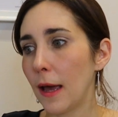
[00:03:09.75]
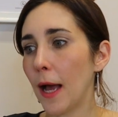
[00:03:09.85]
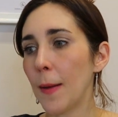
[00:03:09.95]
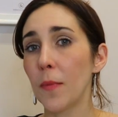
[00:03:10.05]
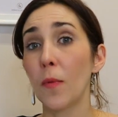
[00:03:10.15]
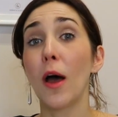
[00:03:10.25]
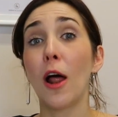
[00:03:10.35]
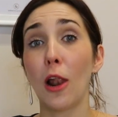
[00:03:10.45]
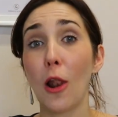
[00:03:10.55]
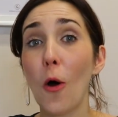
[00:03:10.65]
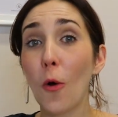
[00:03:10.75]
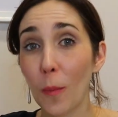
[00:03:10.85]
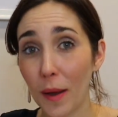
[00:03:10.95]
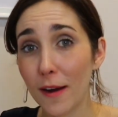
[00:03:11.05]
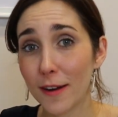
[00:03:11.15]
a
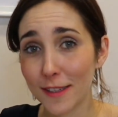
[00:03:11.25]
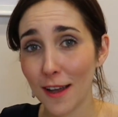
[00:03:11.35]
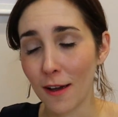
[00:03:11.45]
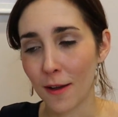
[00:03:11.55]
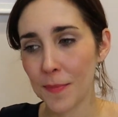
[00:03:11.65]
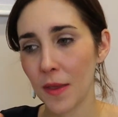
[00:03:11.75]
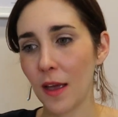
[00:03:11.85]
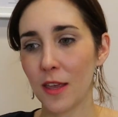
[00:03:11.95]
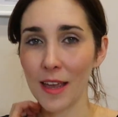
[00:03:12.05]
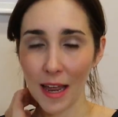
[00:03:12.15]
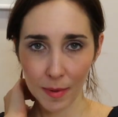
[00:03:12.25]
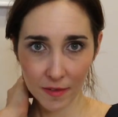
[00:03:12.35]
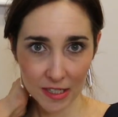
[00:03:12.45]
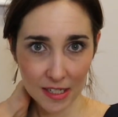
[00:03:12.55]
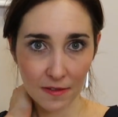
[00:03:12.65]
long period of time, you get a
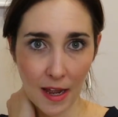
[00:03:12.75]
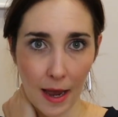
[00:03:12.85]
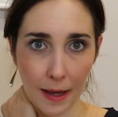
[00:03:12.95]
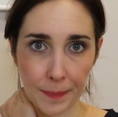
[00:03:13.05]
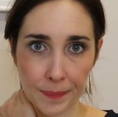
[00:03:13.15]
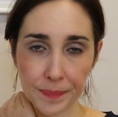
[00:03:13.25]
bit of a stiff neck.